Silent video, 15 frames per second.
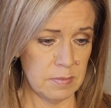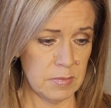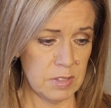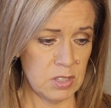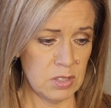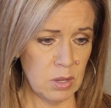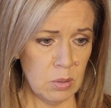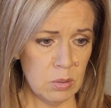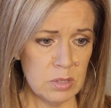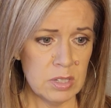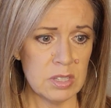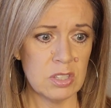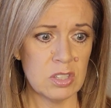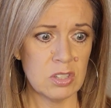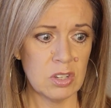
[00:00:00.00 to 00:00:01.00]
So
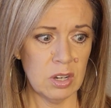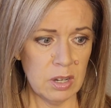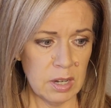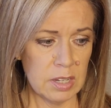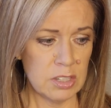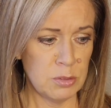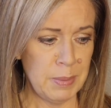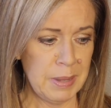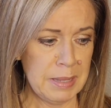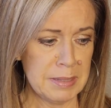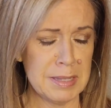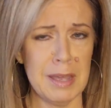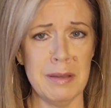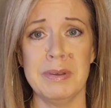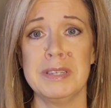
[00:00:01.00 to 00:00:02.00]
discouraged
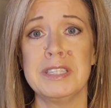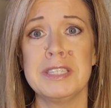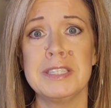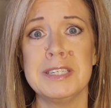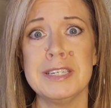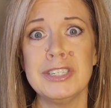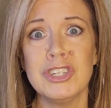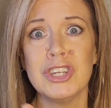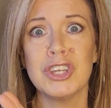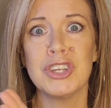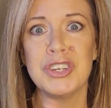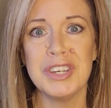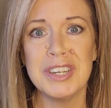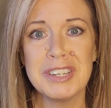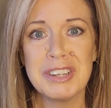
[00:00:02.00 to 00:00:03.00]
because I was such a
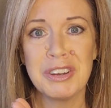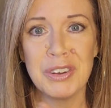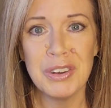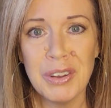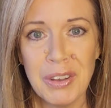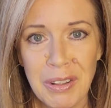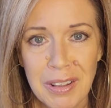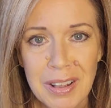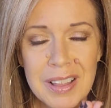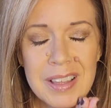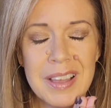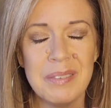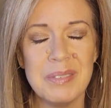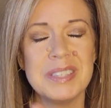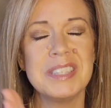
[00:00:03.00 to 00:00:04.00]
good girl.
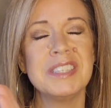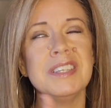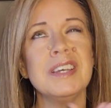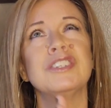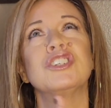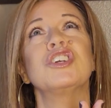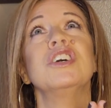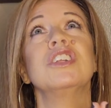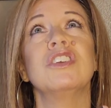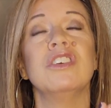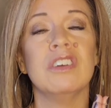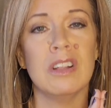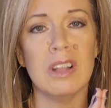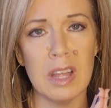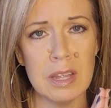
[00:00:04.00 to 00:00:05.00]
I was such a good
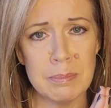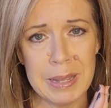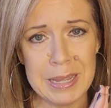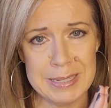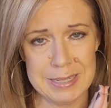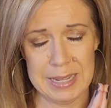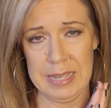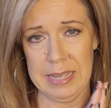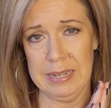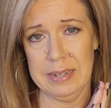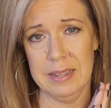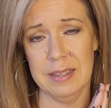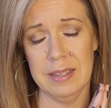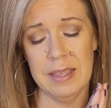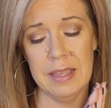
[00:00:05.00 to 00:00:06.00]
girl on my
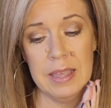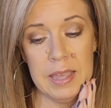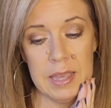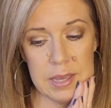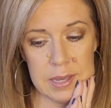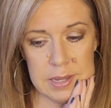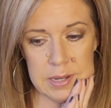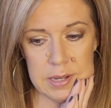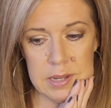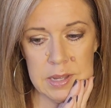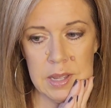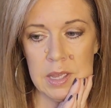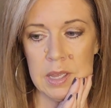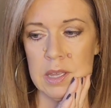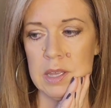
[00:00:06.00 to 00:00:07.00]
diet and
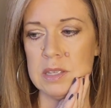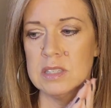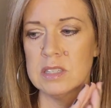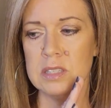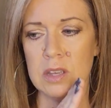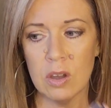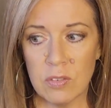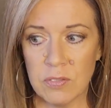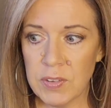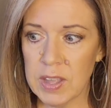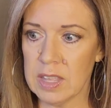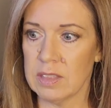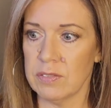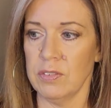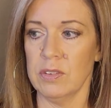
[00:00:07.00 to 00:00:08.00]
so
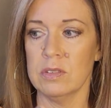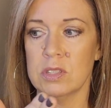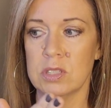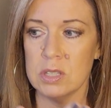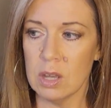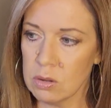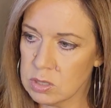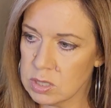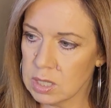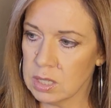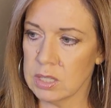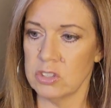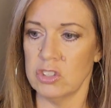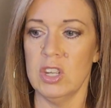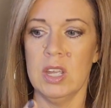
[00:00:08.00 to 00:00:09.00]
faithful, so
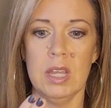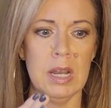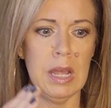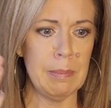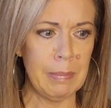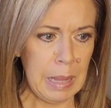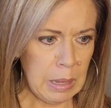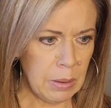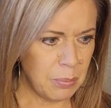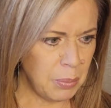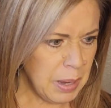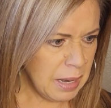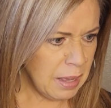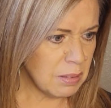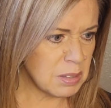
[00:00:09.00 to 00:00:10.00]
diligent. And I'm like,
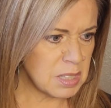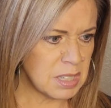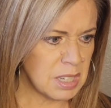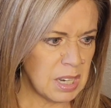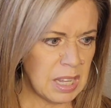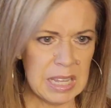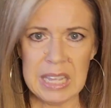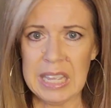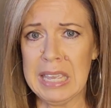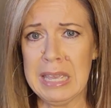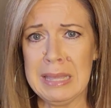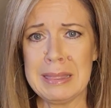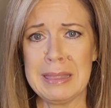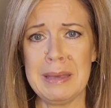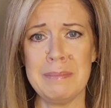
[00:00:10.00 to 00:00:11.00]
what else did I
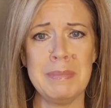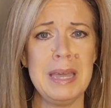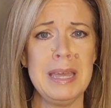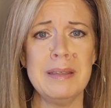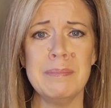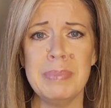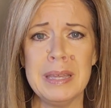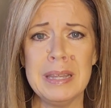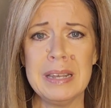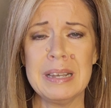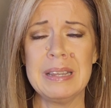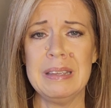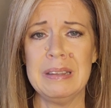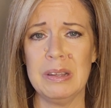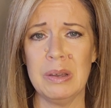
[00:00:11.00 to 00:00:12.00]
eat that might have
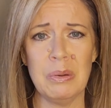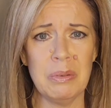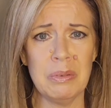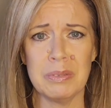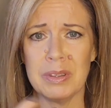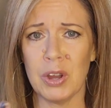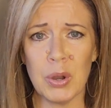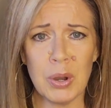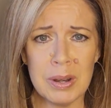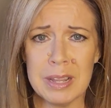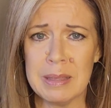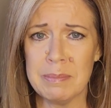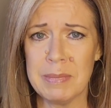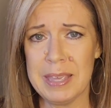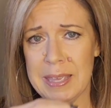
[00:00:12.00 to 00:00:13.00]
been,
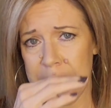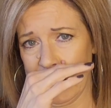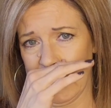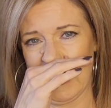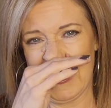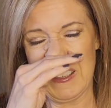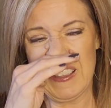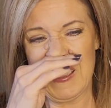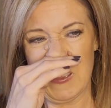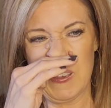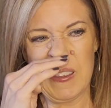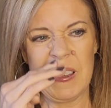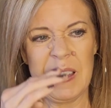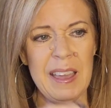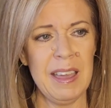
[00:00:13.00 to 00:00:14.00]
hurting me? And
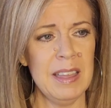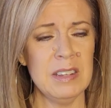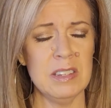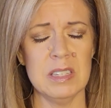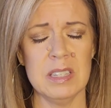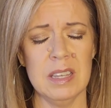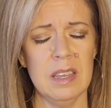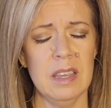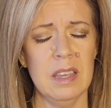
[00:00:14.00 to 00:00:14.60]
it